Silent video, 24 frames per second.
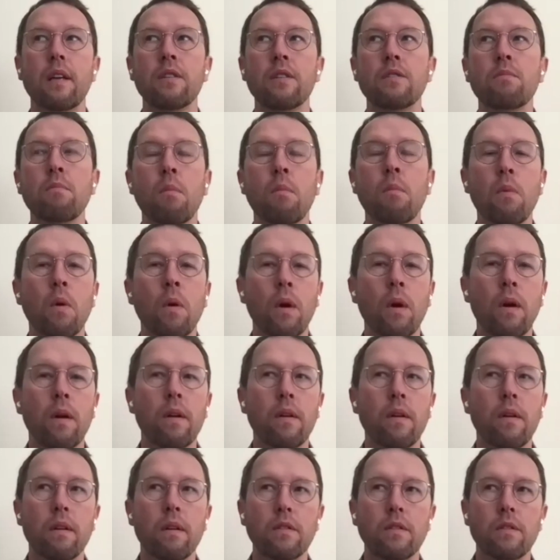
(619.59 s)

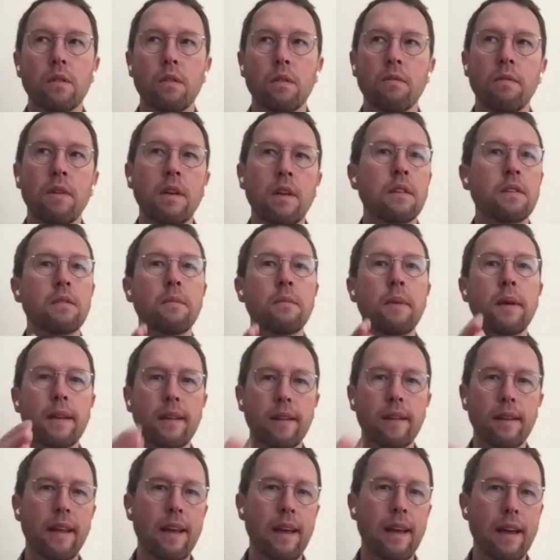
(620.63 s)
more sort of intimate
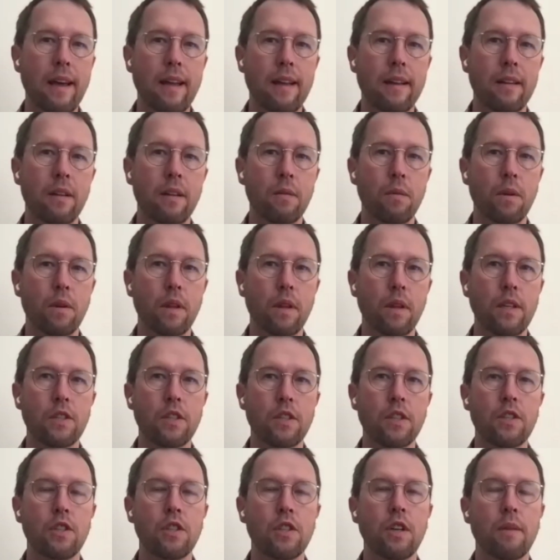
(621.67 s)
than the
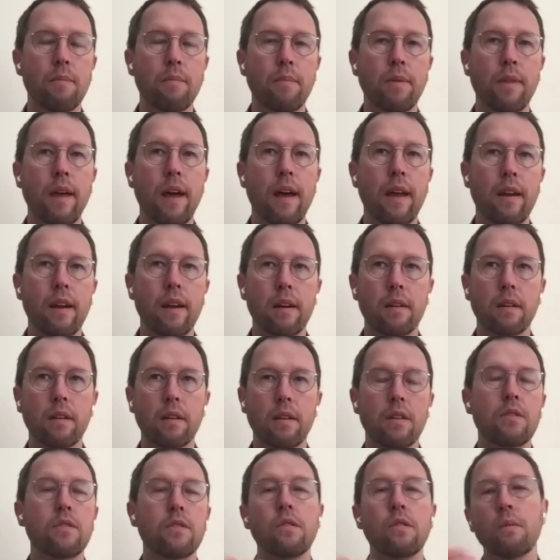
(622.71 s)
relationship that a
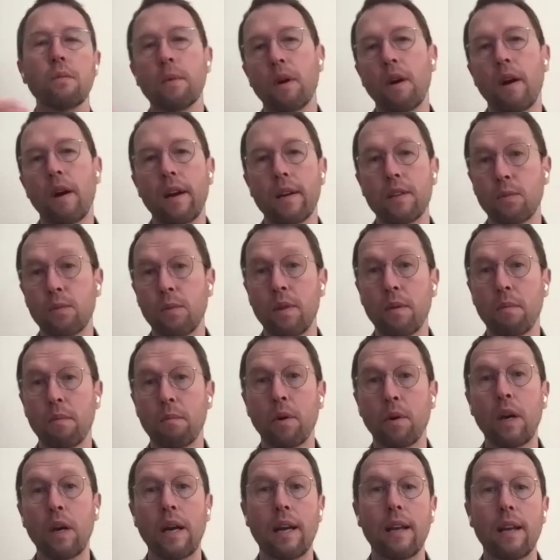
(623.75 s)
consumer has with the
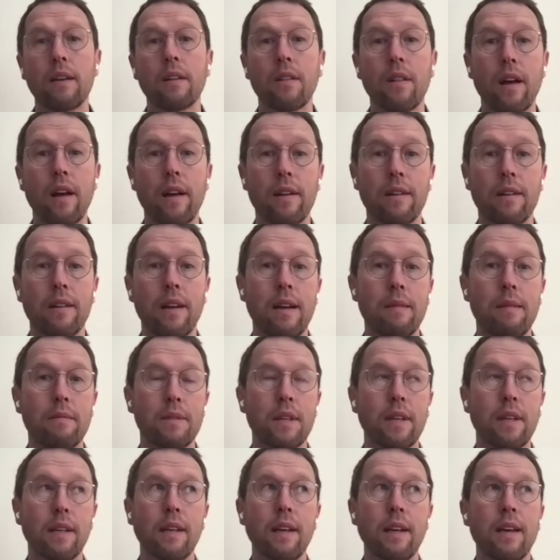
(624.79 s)
brand a lot of times.
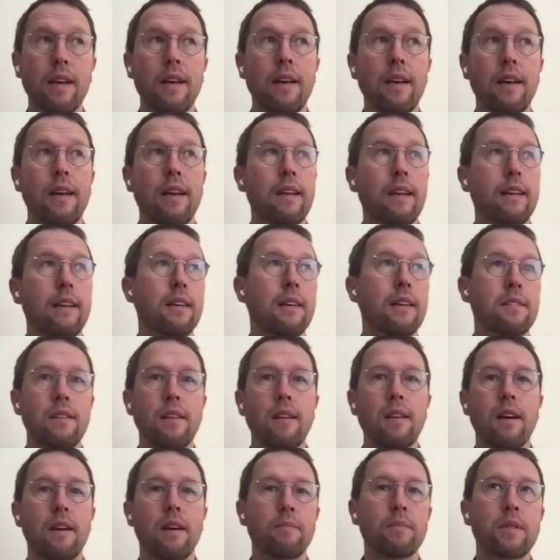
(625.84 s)
Like, it
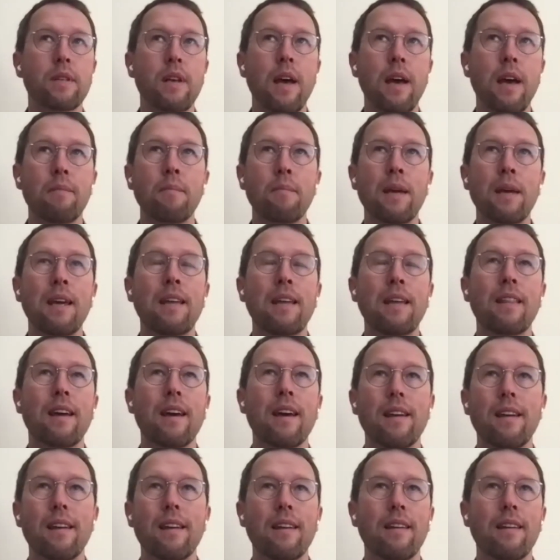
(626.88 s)
doesn't upset me that,